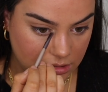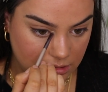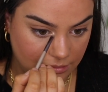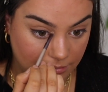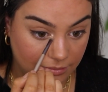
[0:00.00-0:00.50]

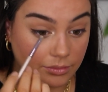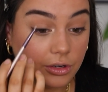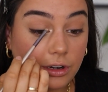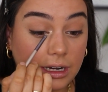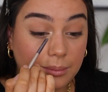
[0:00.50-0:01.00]
some
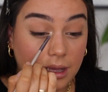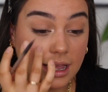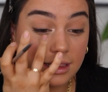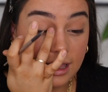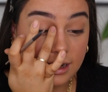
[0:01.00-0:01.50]
cream
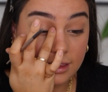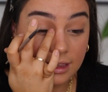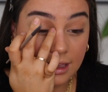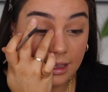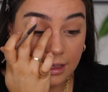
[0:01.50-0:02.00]
highlighter
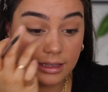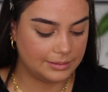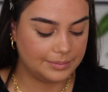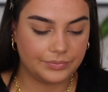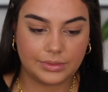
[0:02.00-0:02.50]
there,
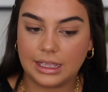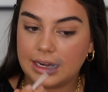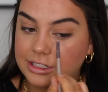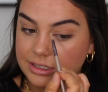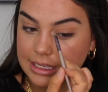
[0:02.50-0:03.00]
and
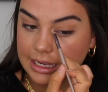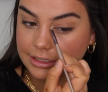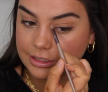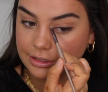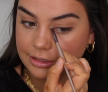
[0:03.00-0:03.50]
I just like
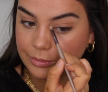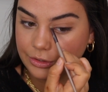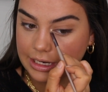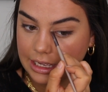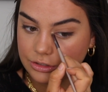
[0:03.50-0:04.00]
it to look more
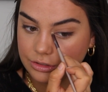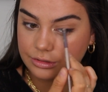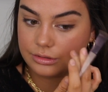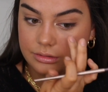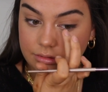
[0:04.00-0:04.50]

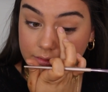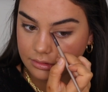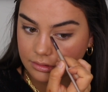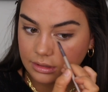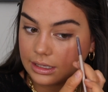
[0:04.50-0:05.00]
natural.
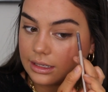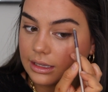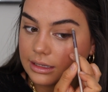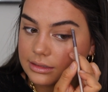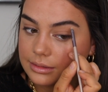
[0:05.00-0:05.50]
Like,
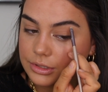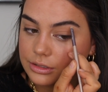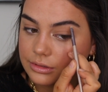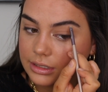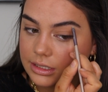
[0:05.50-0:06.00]
yes, I'm
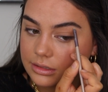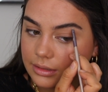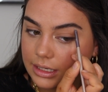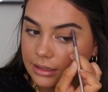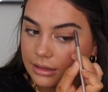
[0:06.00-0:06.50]
just really
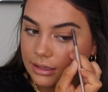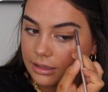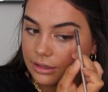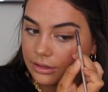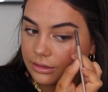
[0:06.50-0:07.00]
sweaty, thank
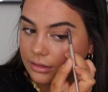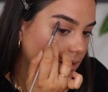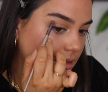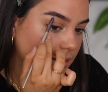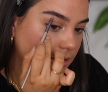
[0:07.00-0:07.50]
you.
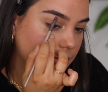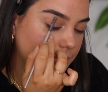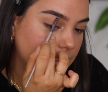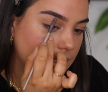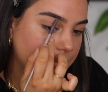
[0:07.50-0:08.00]
A little
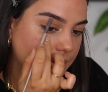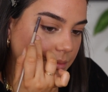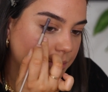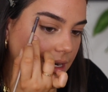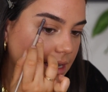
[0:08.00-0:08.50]
bit up in
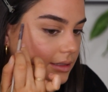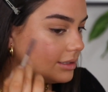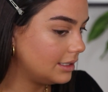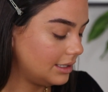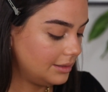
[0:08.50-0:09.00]
the brows
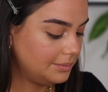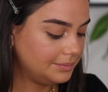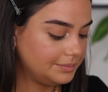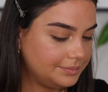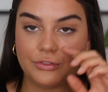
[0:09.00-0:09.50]
there.
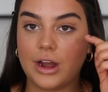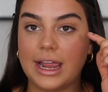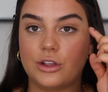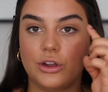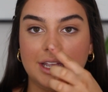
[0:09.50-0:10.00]
Before
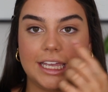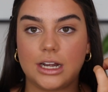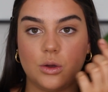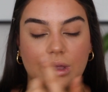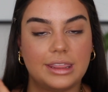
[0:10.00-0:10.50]
I go
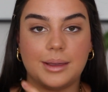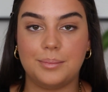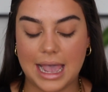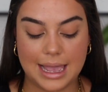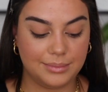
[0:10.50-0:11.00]
in with
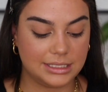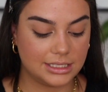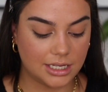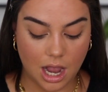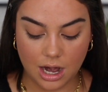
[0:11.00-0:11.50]
my
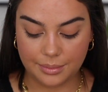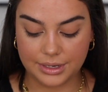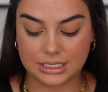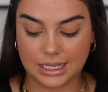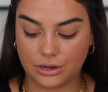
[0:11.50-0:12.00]
mascara,
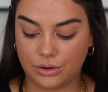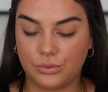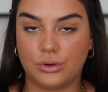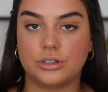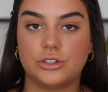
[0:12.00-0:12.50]
because I
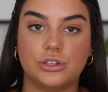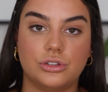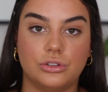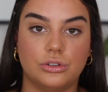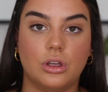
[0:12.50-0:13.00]
don't want
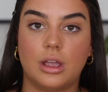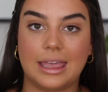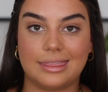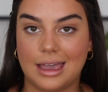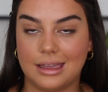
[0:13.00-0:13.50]
to
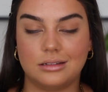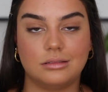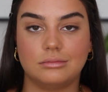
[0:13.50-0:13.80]
get that